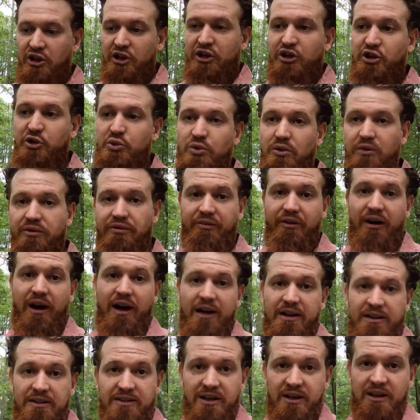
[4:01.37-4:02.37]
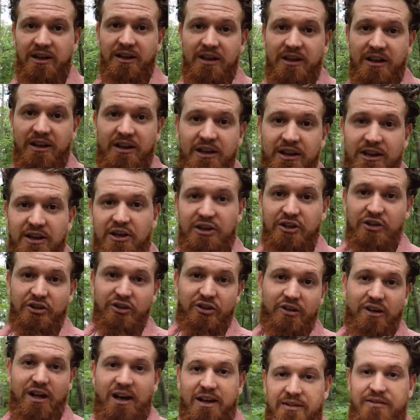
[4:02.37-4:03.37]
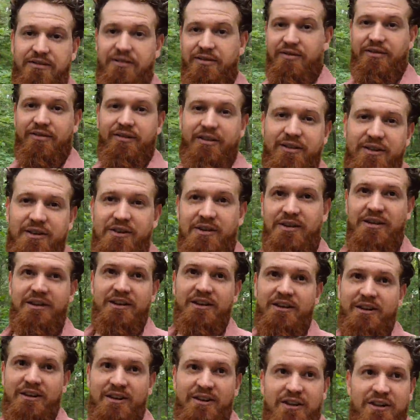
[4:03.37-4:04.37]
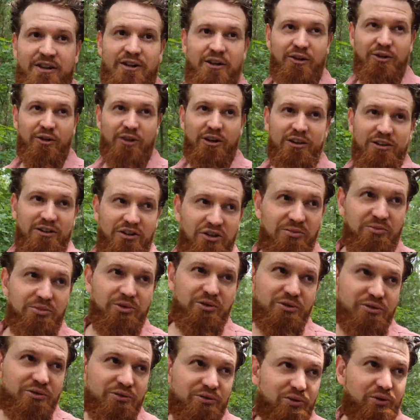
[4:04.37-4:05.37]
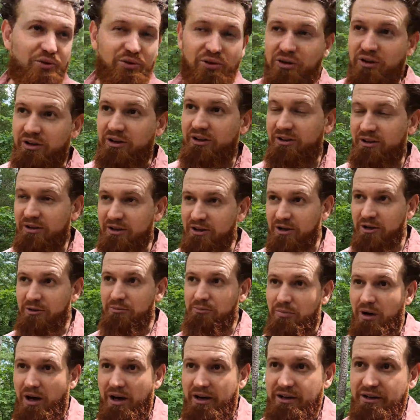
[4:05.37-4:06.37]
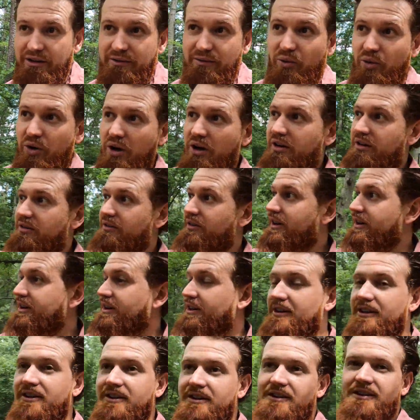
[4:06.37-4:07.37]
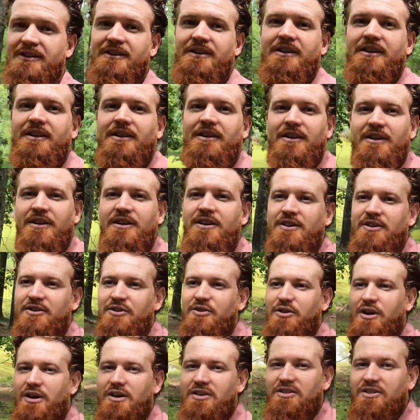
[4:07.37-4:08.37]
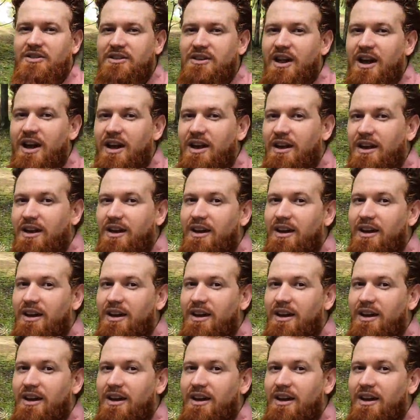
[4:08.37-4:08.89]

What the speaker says: you will find in your life. Look at this beautiful body of water right here. You guys see that?